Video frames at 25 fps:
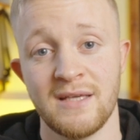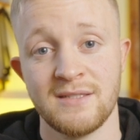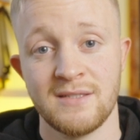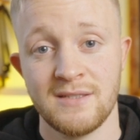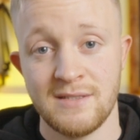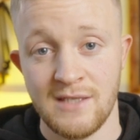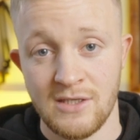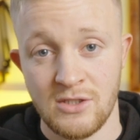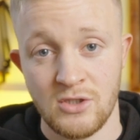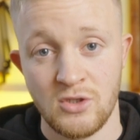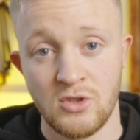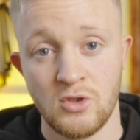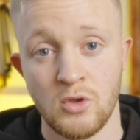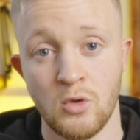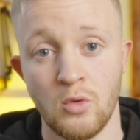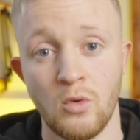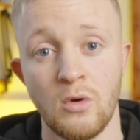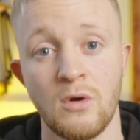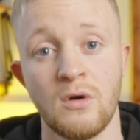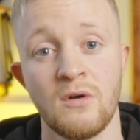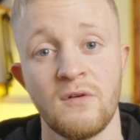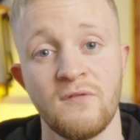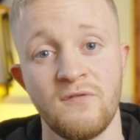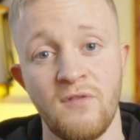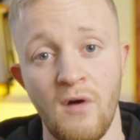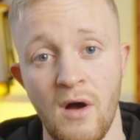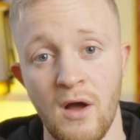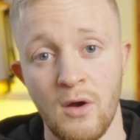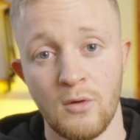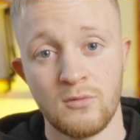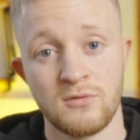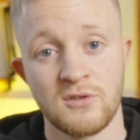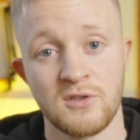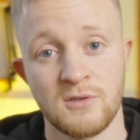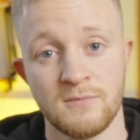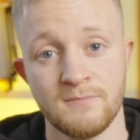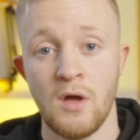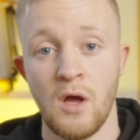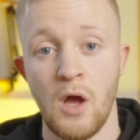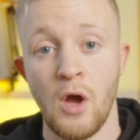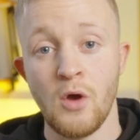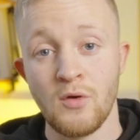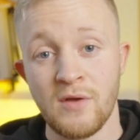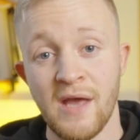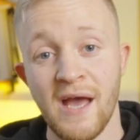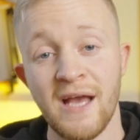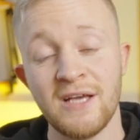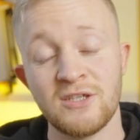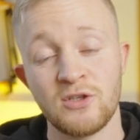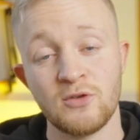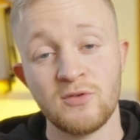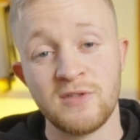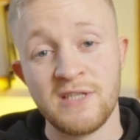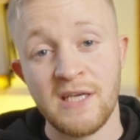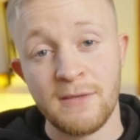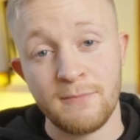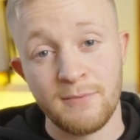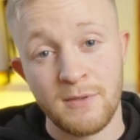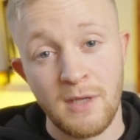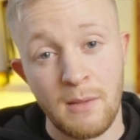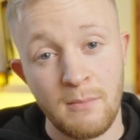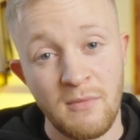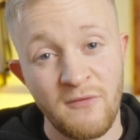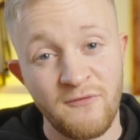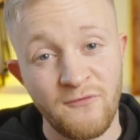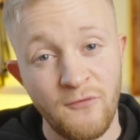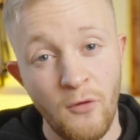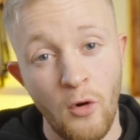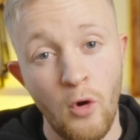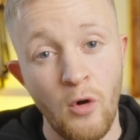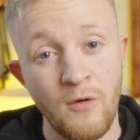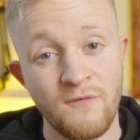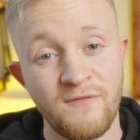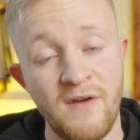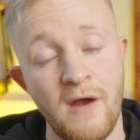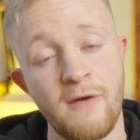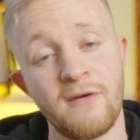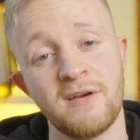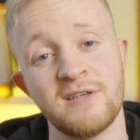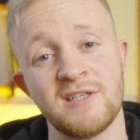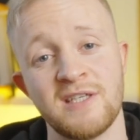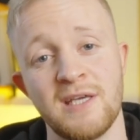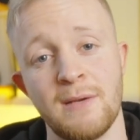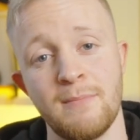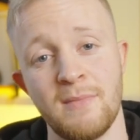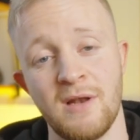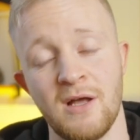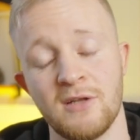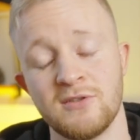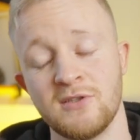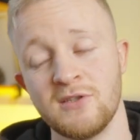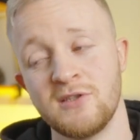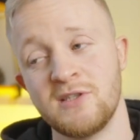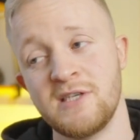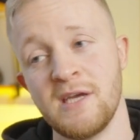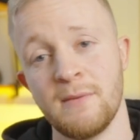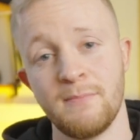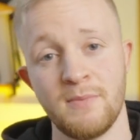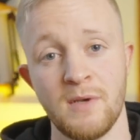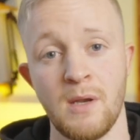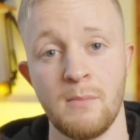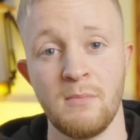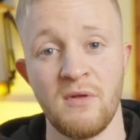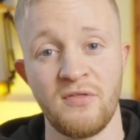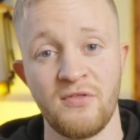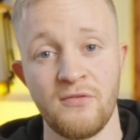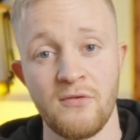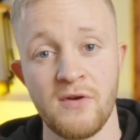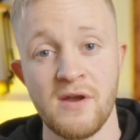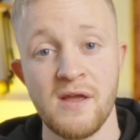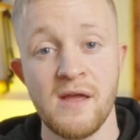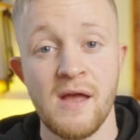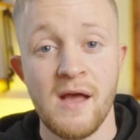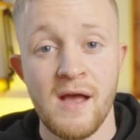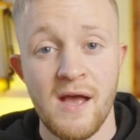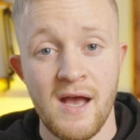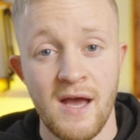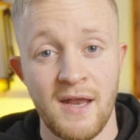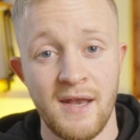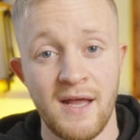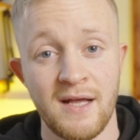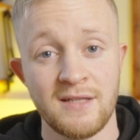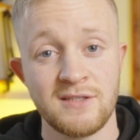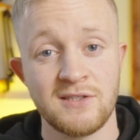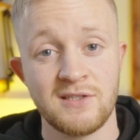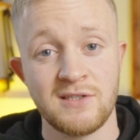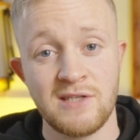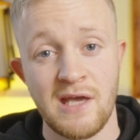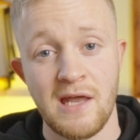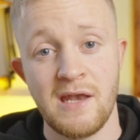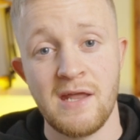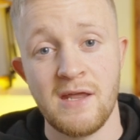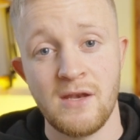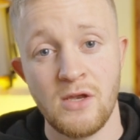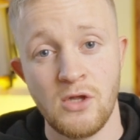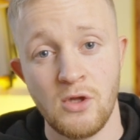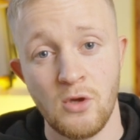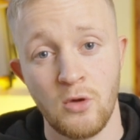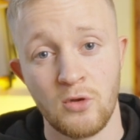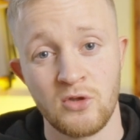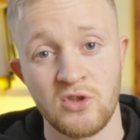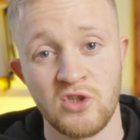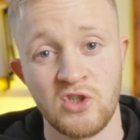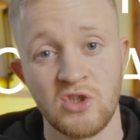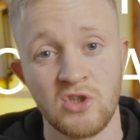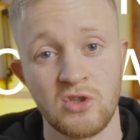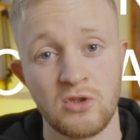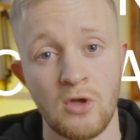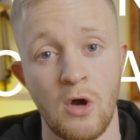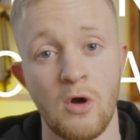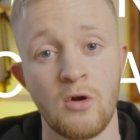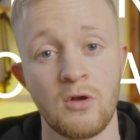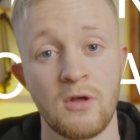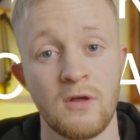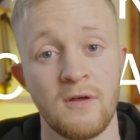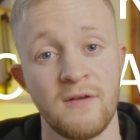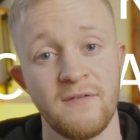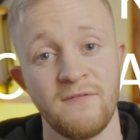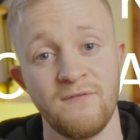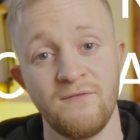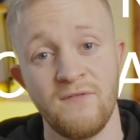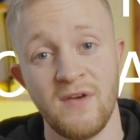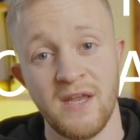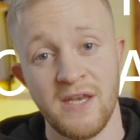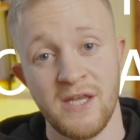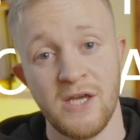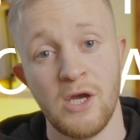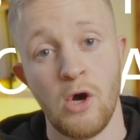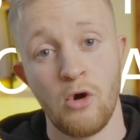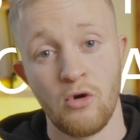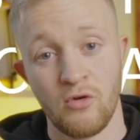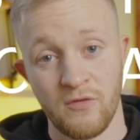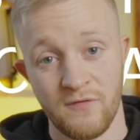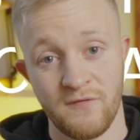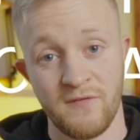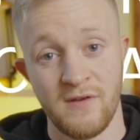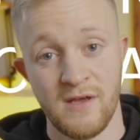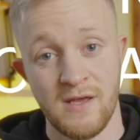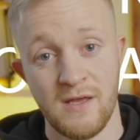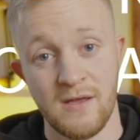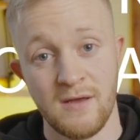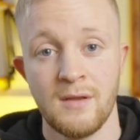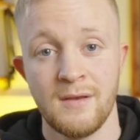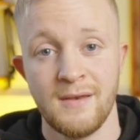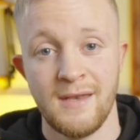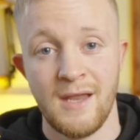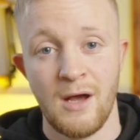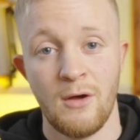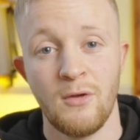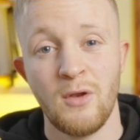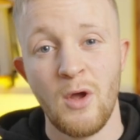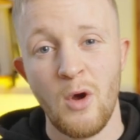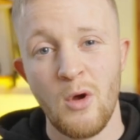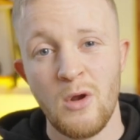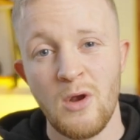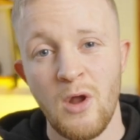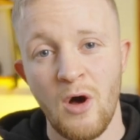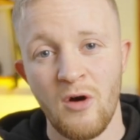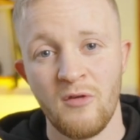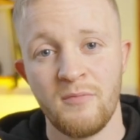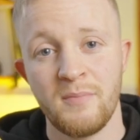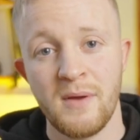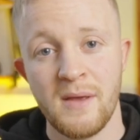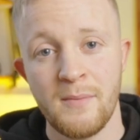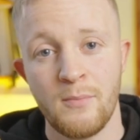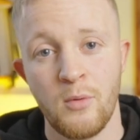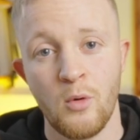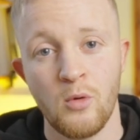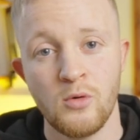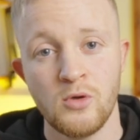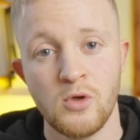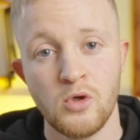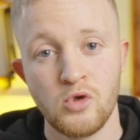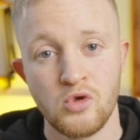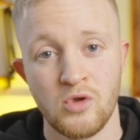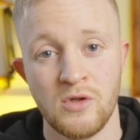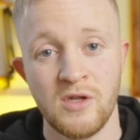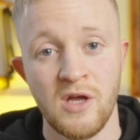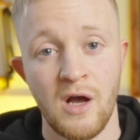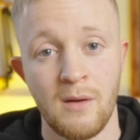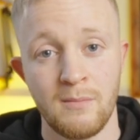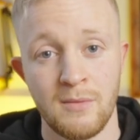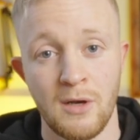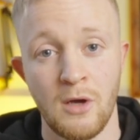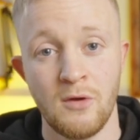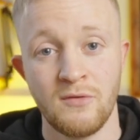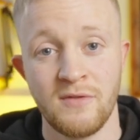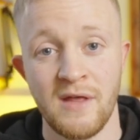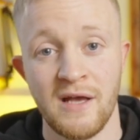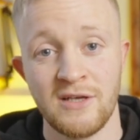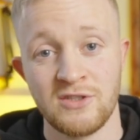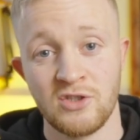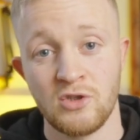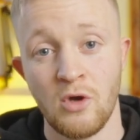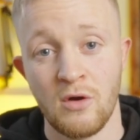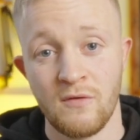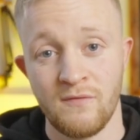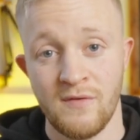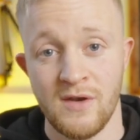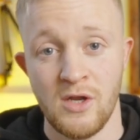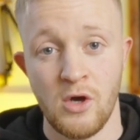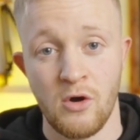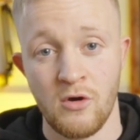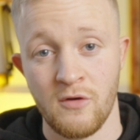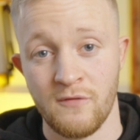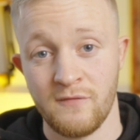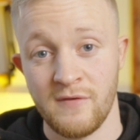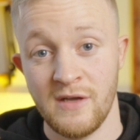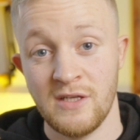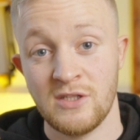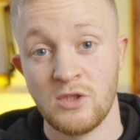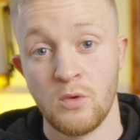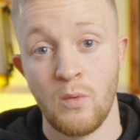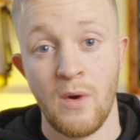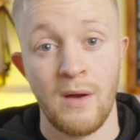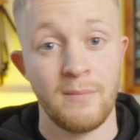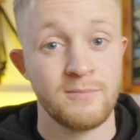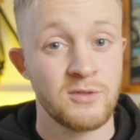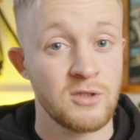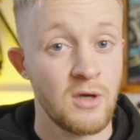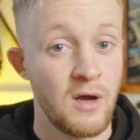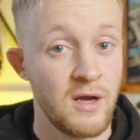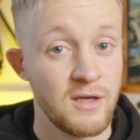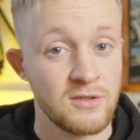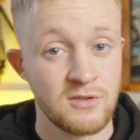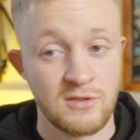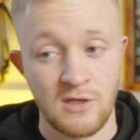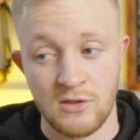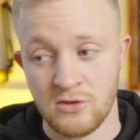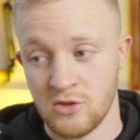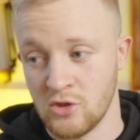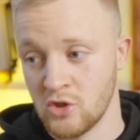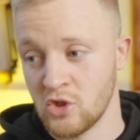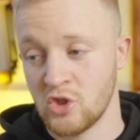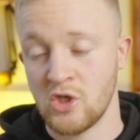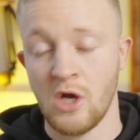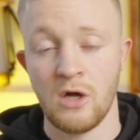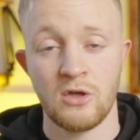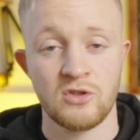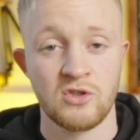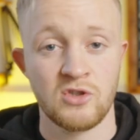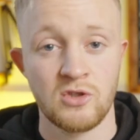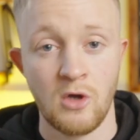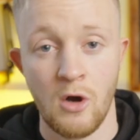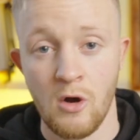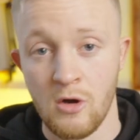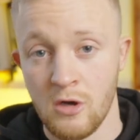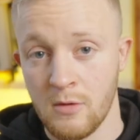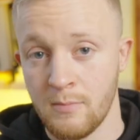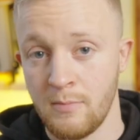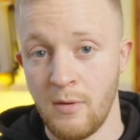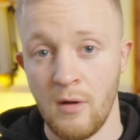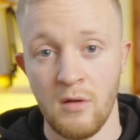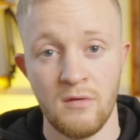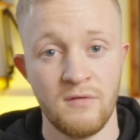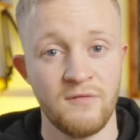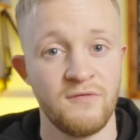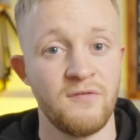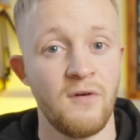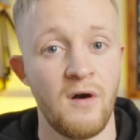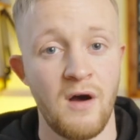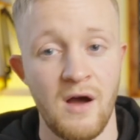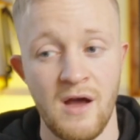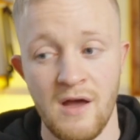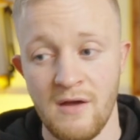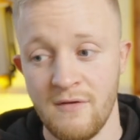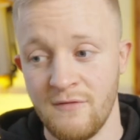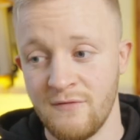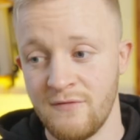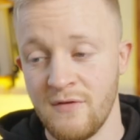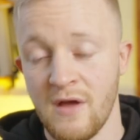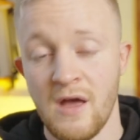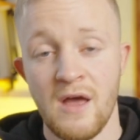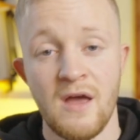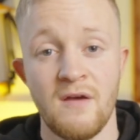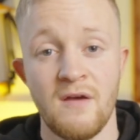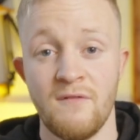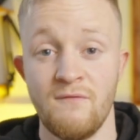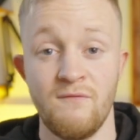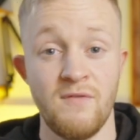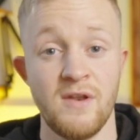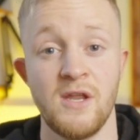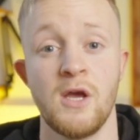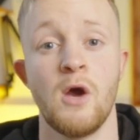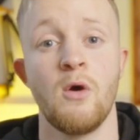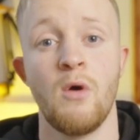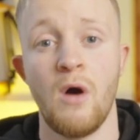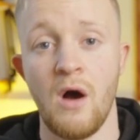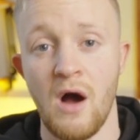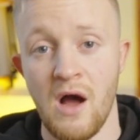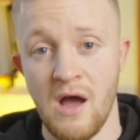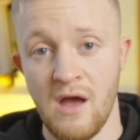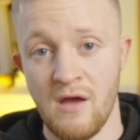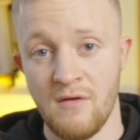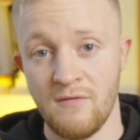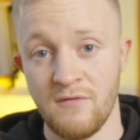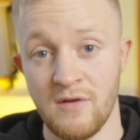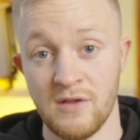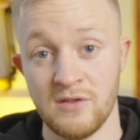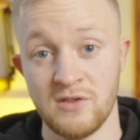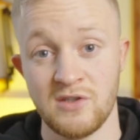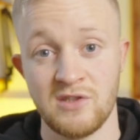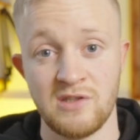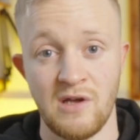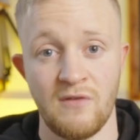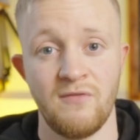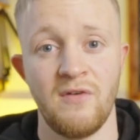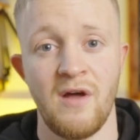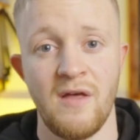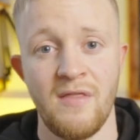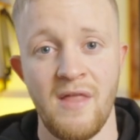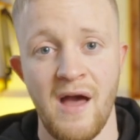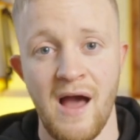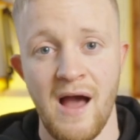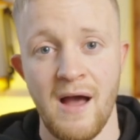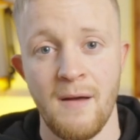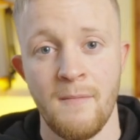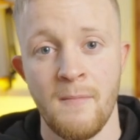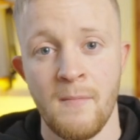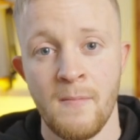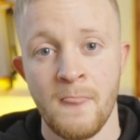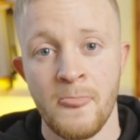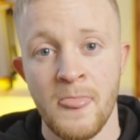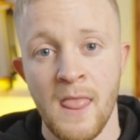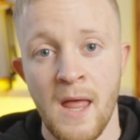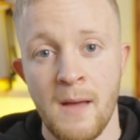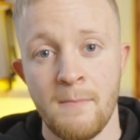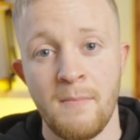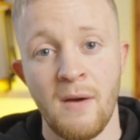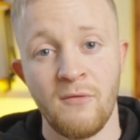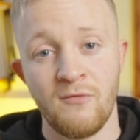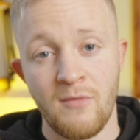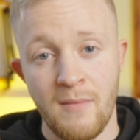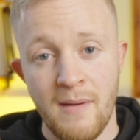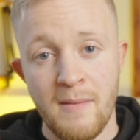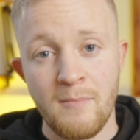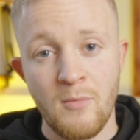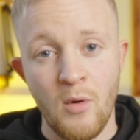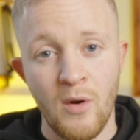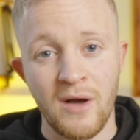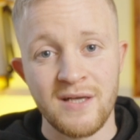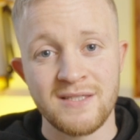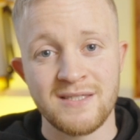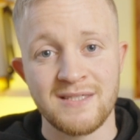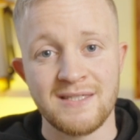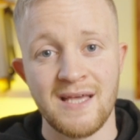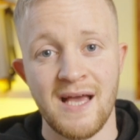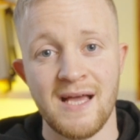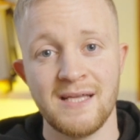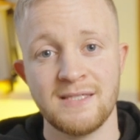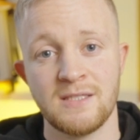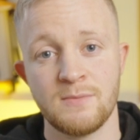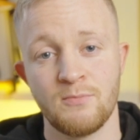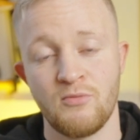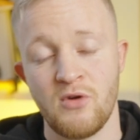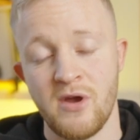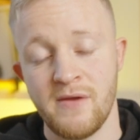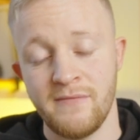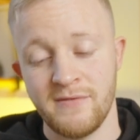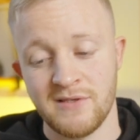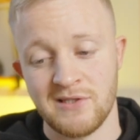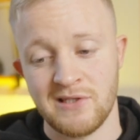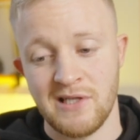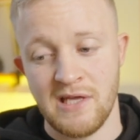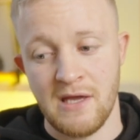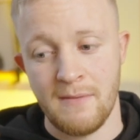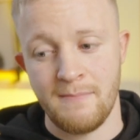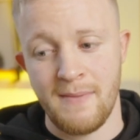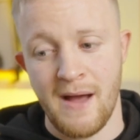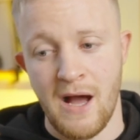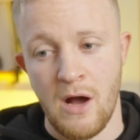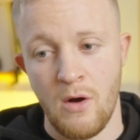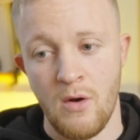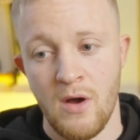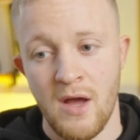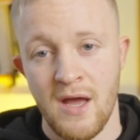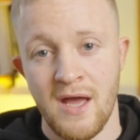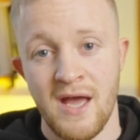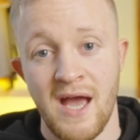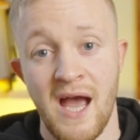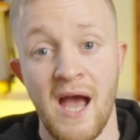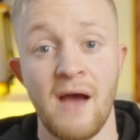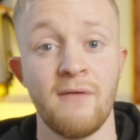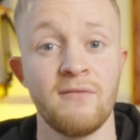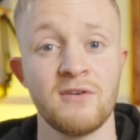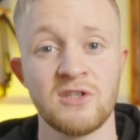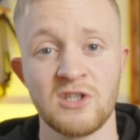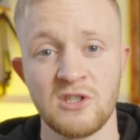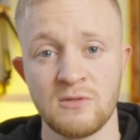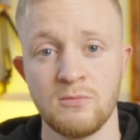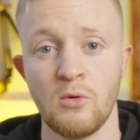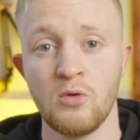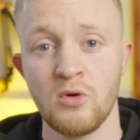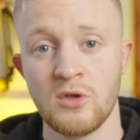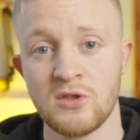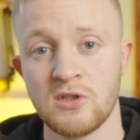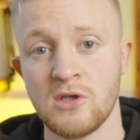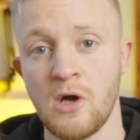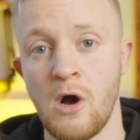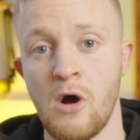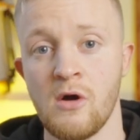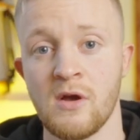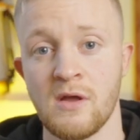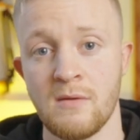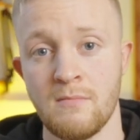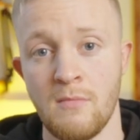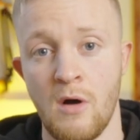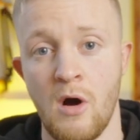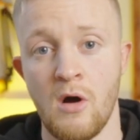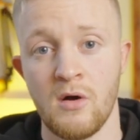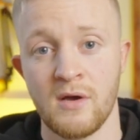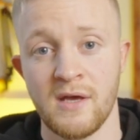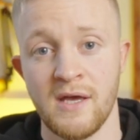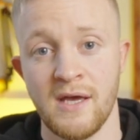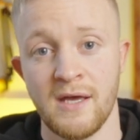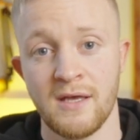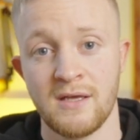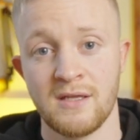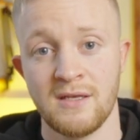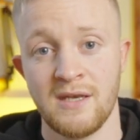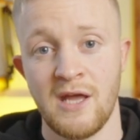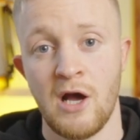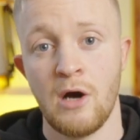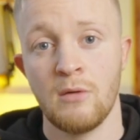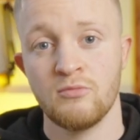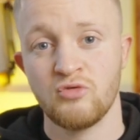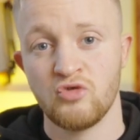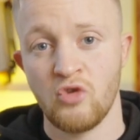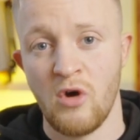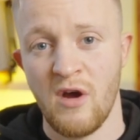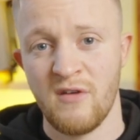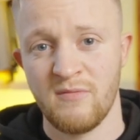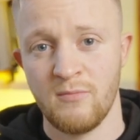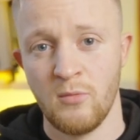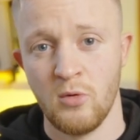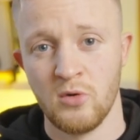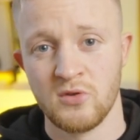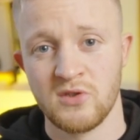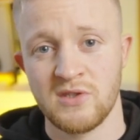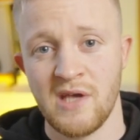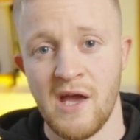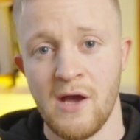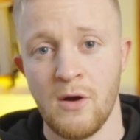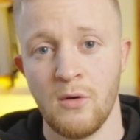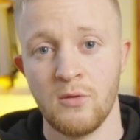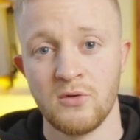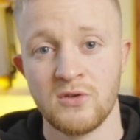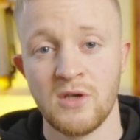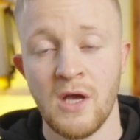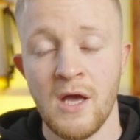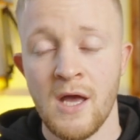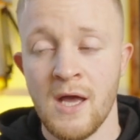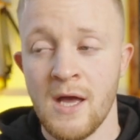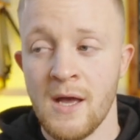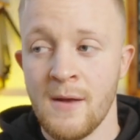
as digital files. Okay, so tip number four, very similar to tip number three, and that's selling your stock videography. Now, I know a lot of people usually upload their stock videography to websites such as Shutterstock, Pond5, VideoHive, and stuff like that. But remember what I said previously about having a smaller target market can help drive more sales.